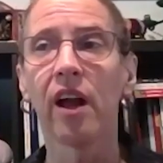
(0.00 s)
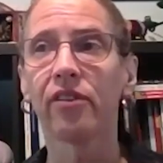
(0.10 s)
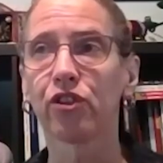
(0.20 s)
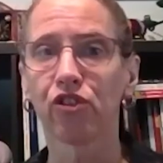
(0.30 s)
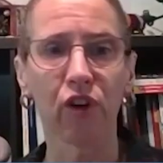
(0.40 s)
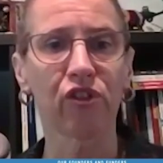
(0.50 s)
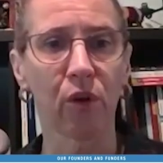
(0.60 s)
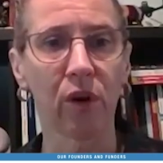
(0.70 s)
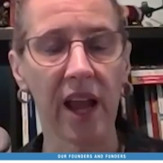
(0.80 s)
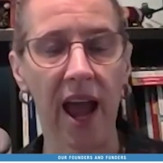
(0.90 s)
There's
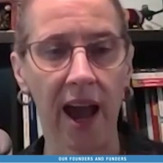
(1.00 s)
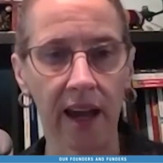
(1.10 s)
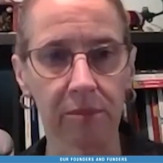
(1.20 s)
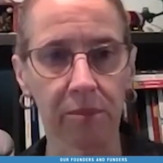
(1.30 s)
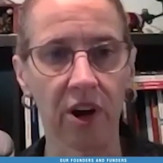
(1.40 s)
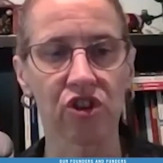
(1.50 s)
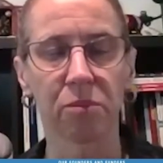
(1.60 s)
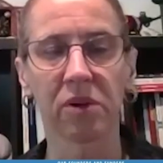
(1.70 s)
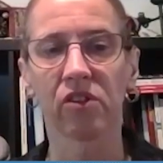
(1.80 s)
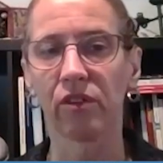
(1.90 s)
also an added pressure
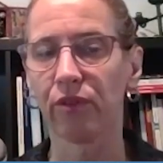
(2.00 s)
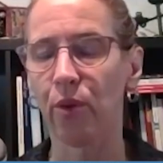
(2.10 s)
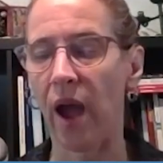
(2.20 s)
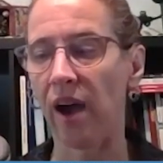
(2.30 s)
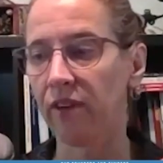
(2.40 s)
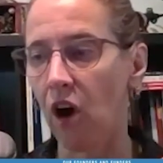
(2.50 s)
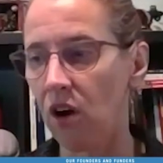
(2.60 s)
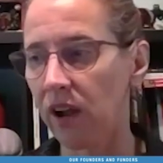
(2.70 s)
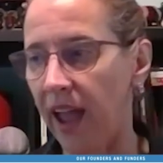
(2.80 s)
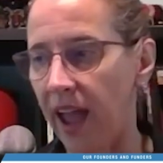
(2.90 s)
because if you have
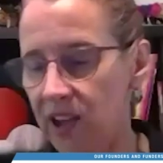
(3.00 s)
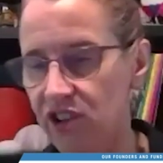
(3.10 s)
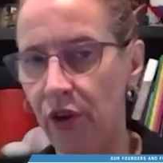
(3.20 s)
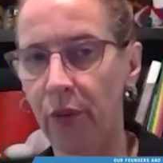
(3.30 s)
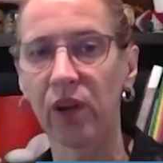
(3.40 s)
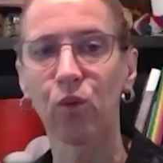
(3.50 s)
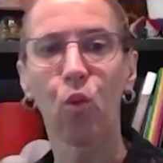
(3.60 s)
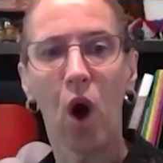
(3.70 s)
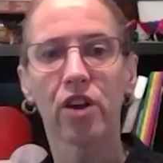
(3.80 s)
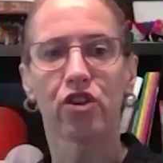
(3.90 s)
cash going in
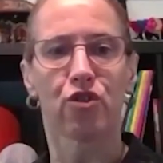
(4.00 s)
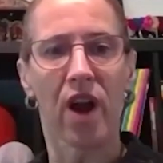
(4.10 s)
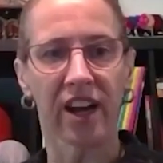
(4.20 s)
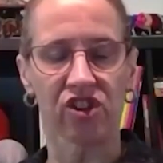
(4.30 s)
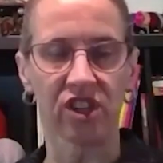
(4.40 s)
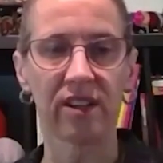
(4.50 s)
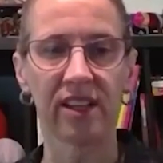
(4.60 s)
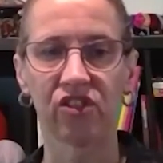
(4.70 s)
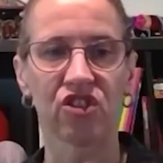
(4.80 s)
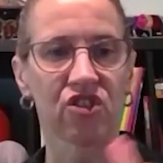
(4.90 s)
one direction,
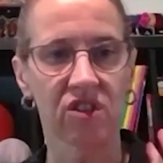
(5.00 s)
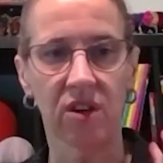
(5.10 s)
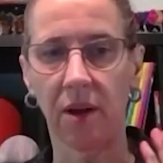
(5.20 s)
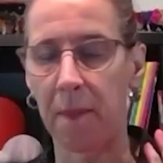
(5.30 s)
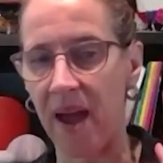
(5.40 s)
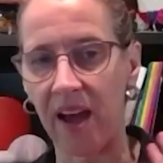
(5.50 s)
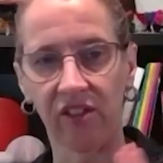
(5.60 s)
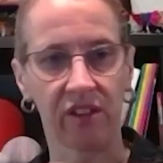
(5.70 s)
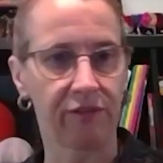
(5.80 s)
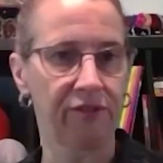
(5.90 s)
it's just a
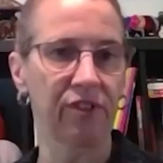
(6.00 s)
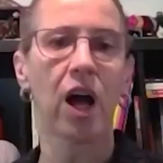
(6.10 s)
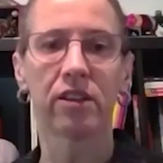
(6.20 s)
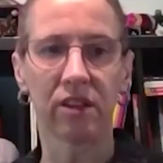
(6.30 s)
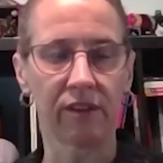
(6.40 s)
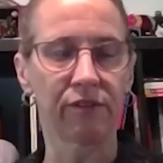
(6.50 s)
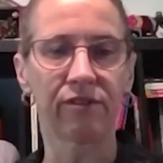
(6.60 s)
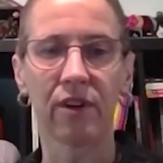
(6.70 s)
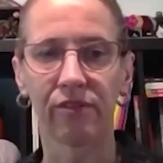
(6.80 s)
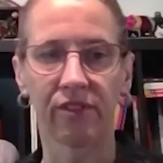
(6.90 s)
massive flood
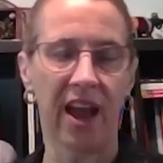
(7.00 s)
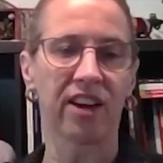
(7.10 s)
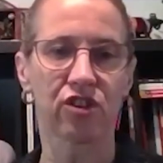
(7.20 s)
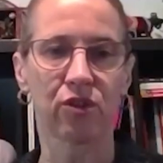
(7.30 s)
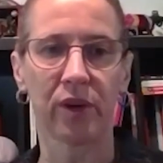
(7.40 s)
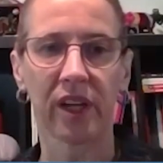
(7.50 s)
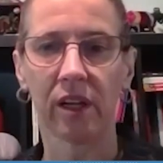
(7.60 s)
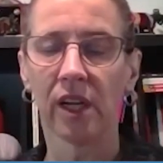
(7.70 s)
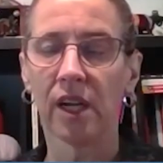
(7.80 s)
of, of cash going